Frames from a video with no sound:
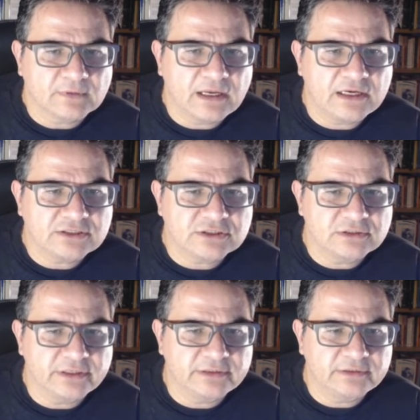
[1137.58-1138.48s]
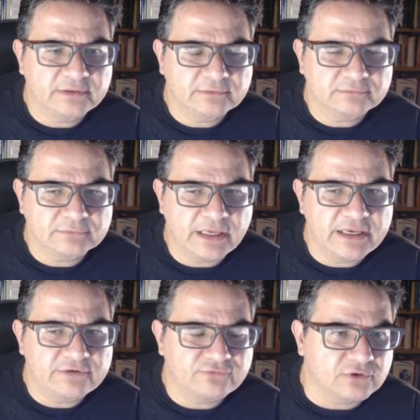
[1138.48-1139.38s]
Castle and
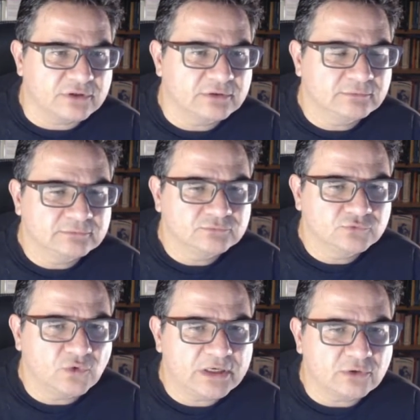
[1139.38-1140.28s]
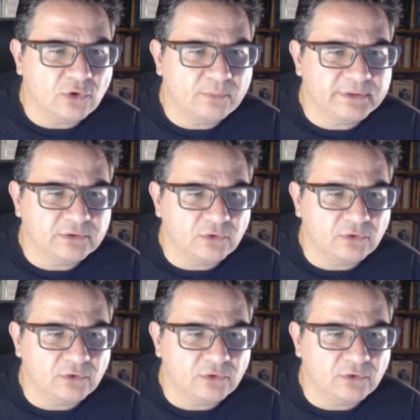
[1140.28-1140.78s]
a4. White open